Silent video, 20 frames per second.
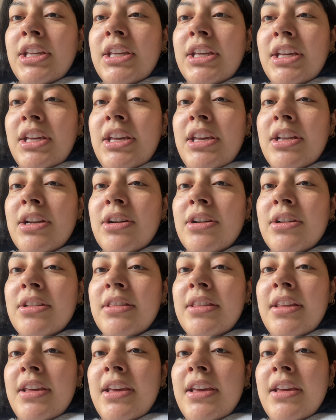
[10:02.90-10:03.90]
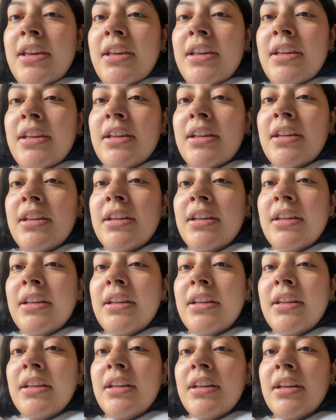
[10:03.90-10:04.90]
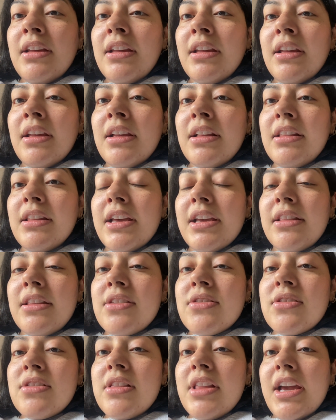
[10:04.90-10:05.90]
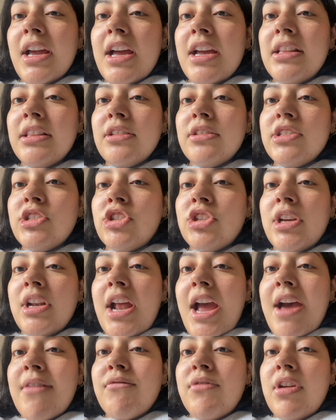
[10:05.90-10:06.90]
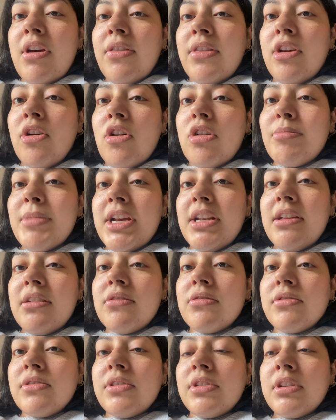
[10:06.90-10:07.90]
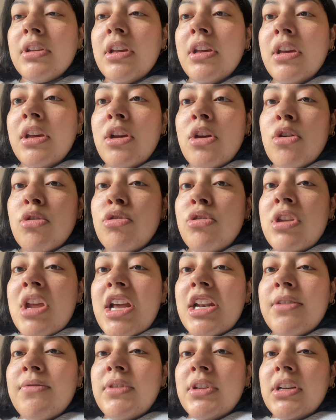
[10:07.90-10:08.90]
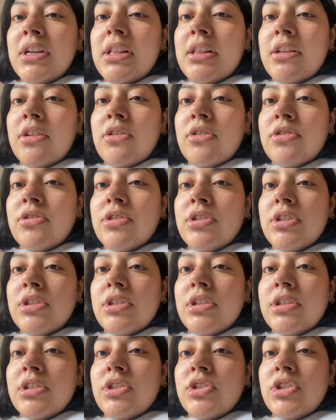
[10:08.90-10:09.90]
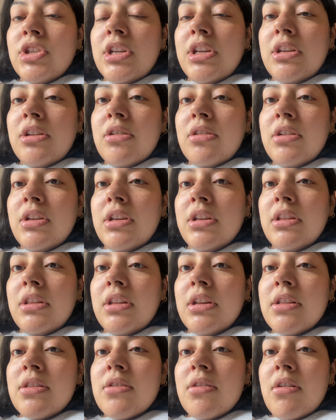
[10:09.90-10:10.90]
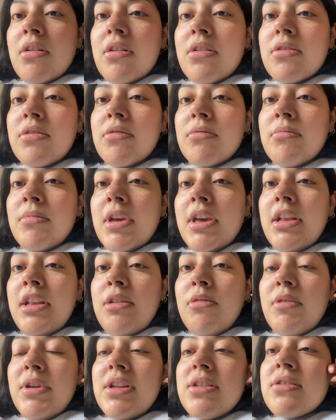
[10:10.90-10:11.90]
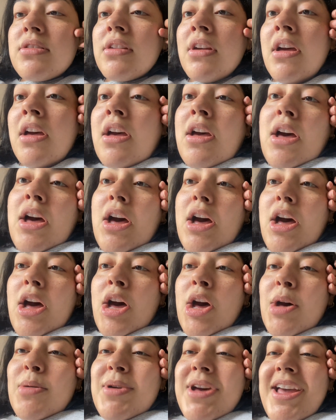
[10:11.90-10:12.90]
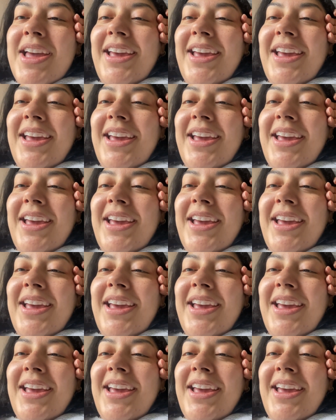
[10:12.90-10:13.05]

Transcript: good, aren't they? Like this, like I legit have nothing on my nails. Not even a clear sh sheen on it. That's awesome. Anyways, um,